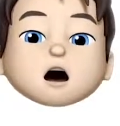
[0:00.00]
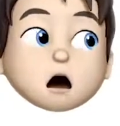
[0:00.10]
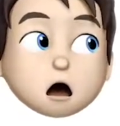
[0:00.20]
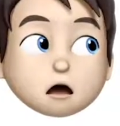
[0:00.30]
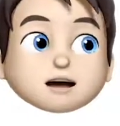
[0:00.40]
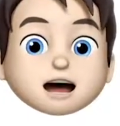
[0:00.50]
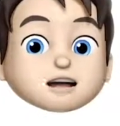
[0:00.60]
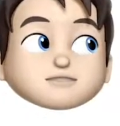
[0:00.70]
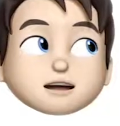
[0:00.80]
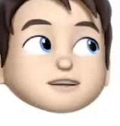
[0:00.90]
all
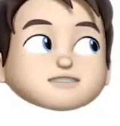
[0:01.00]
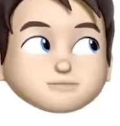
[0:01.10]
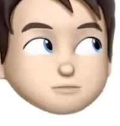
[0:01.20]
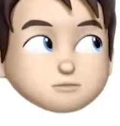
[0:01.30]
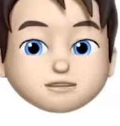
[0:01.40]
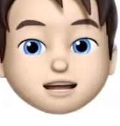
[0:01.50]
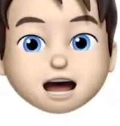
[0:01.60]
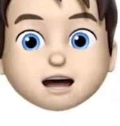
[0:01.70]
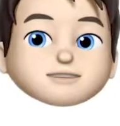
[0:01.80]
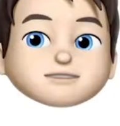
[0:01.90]
day trying to smooth it
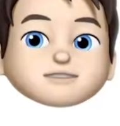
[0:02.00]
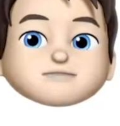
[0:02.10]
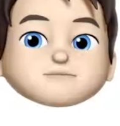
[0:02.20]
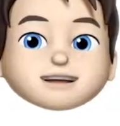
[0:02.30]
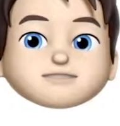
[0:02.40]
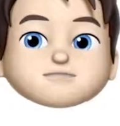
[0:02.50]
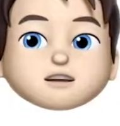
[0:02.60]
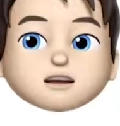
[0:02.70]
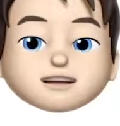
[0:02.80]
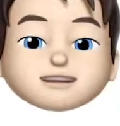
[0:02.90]
out. It just makes
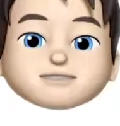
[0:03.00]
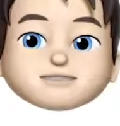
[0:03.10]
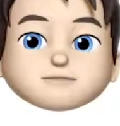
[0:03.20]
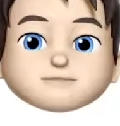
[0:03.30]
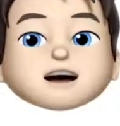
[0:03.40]
drawing easier.